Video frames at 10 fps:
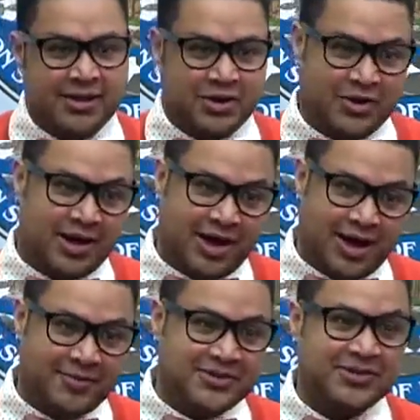You know,
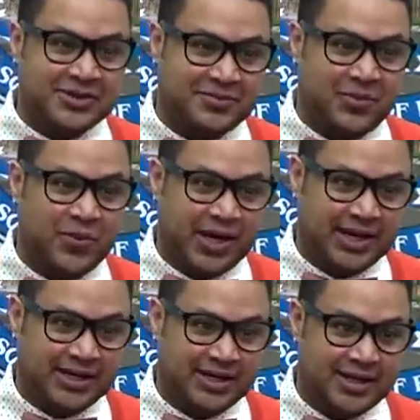up until this
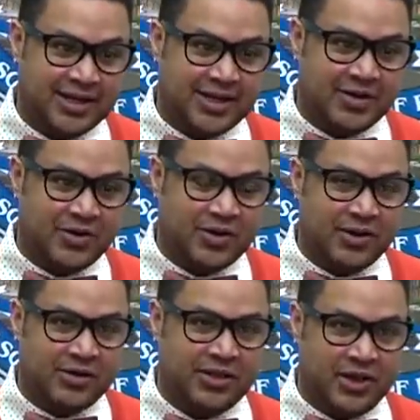point,
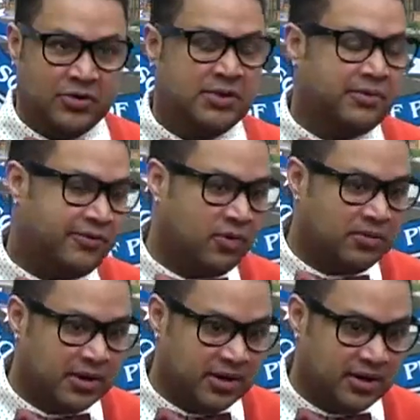the only
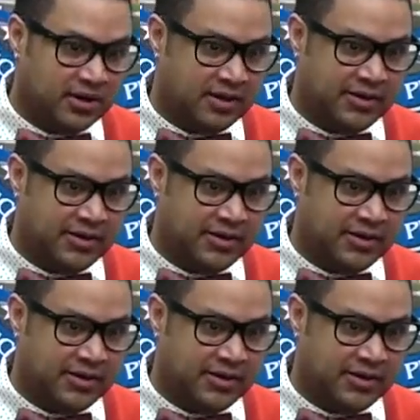performer